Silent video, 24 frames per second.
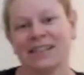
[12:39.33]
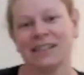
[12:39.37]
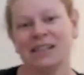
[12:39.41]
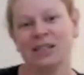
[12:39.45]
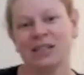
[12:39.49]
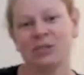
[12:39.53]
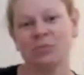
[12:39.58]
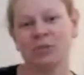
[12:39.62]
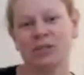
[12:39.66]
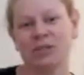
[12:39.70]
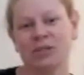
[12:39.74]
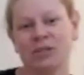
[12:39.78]

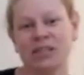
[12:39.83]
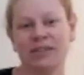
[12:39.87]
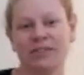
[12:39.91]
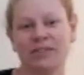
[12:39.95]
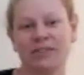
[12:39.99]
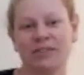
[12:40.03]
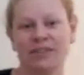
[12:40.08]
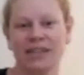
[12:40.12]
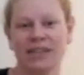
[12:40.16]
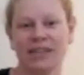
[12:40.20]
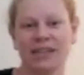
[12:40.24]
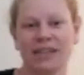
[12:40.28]
But
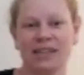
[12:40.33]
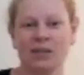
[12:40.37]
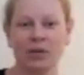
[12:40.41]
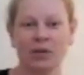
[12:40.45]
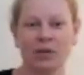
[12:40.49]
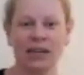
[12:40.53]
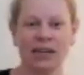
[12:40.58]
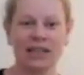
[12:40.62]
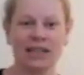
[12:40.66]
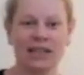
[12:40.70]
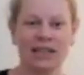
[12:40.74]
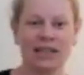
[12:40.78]
definitely to
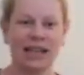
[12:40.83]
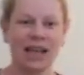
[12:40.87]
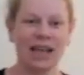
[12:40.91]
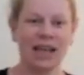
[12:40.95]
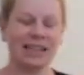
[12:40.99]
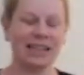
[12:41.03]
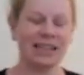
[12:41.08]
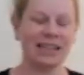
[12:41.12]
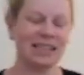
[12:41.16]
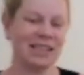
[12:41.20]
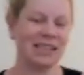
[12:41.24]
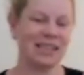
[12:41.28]
bring a little
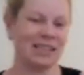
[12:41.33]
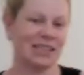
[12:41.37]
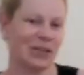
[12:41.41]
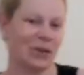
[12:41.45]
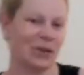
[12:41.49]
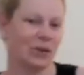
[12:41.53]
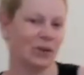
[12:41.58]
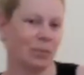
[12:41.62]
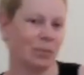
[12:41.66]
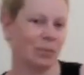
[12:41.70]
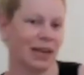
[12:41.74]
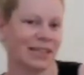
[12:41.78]
light to the
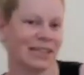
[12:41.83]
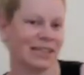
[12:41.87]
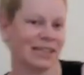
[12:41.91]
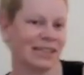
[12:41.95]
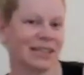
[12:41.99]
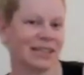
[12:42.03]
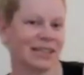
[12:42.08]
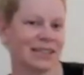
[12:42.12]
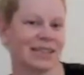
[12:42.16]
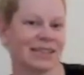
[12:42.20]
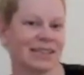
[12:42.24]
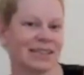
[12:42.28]
solar
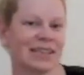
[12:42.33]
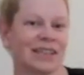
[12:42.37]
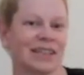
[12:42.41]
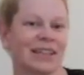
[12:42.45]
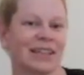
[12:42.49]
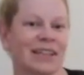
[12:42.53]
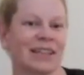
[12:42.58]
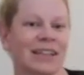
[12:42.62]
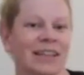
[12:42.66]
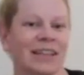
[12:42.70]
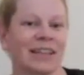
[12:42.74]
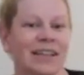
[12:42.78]
plexus.
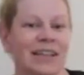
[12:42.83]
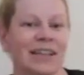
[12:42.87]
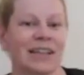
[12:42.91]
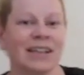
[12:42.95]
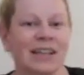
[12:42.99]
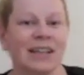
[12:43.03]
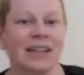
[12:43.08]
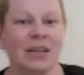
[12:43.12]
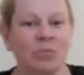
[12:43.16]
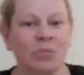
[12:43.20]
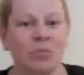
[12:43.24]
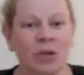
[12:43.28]

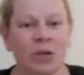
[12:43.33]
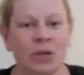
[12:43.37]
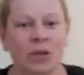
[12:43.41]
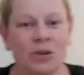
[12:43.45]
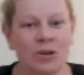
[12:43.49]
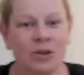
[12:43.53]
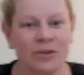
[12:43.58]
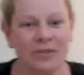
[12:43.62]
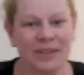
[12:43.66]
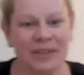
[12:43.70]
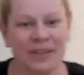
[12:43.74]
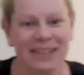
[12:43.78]

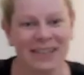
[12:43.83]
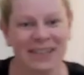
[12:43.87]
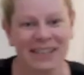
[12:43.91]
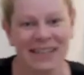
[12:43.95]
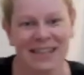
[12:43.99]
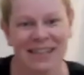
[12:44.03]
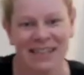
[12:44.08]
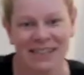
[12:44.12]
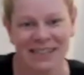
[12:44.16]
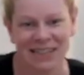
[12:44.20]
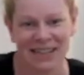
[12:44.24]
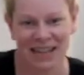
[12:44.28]
Beautiful.
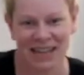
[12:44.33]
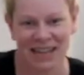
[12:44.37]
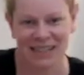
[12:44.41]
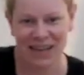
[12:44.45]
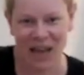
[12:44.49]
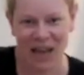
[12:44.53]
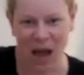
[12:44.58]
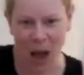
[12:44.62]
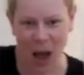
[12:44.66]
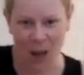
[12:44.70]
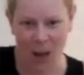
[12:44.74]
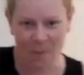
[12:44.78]
So let's
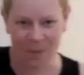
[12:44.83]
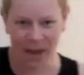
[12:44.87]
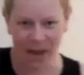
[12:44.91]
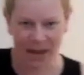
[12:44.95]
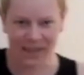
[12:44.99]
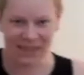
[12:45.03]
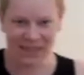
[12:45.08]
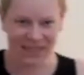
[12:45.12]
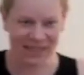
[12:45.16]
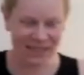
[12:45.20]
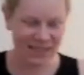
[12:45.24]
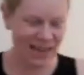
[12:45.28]
come
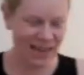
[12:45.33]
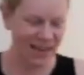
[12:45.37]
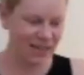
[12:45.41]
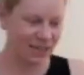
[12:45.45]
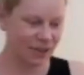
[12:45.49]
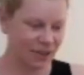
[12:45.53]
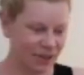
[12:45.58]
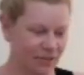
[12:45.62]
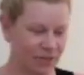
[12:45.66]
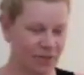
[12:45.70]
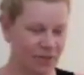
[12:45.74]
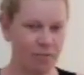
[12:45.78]
back to
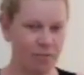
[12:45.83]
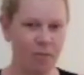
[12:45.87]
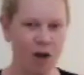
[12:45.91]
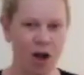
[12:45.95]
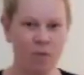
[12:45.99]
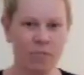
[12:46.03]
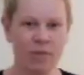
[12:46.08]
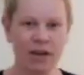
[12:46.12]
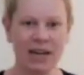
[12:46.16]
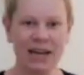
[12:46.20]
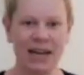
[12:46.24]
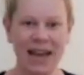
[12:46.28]
center for a
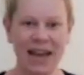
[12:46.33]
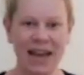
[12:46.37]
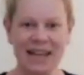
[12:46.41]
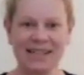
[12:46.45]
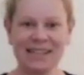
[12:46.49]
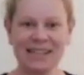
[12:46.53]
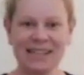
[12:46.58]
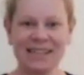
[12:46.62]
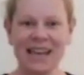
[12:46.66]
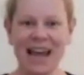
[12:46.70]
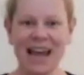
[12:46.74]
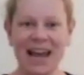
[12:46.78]
moment.
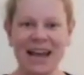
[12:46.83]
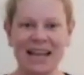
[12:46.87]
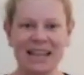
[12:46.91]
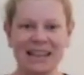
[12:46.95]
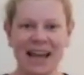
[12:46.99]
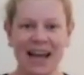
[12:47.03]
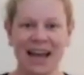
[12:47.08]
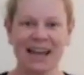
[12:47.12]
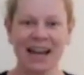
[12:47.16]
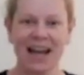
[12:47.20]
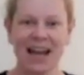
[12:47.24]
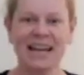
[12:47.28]
Let's take
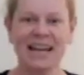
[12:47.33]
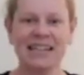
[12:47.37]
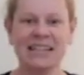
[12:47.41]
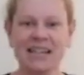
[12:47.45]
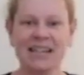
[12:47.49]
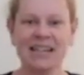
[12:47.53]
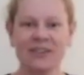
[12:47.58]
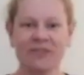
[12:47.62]
that idea of